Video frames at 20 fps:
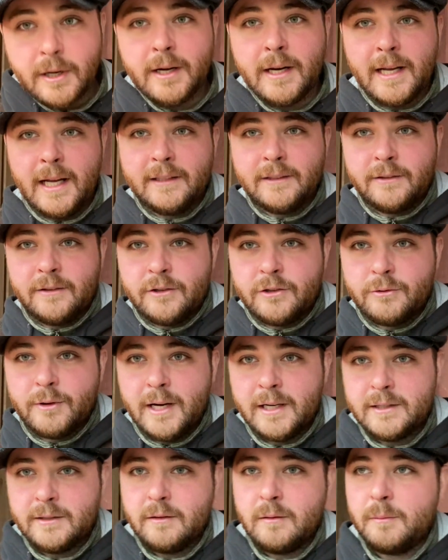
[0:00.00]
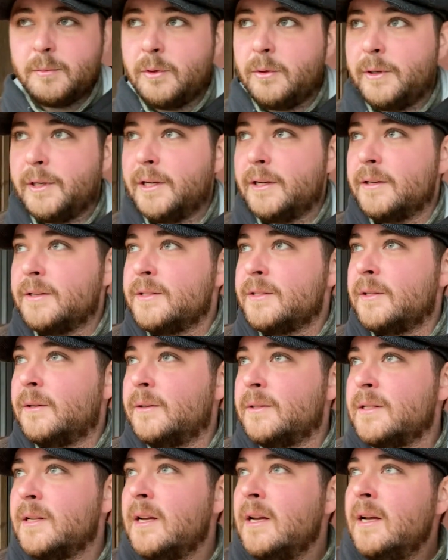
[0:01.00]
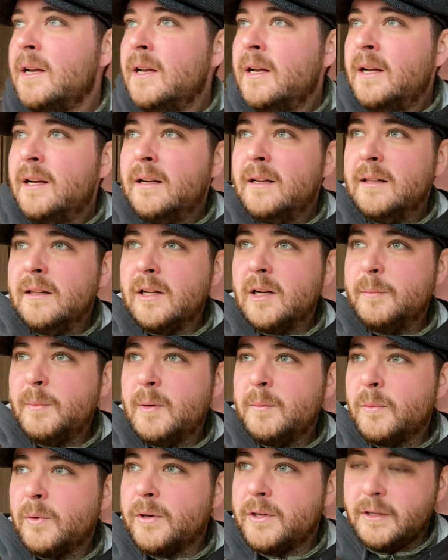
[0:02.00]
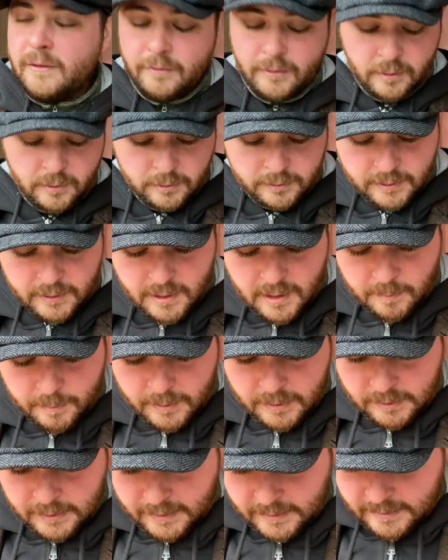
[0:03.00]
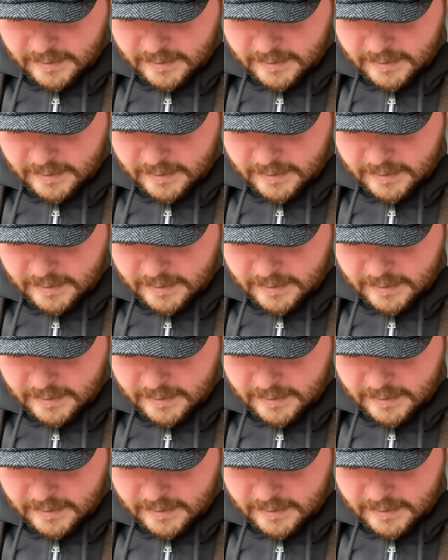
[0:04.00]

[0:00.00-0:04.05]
to get to the dregs of the bowl here, so it's a little bit more difficult to keep it lit.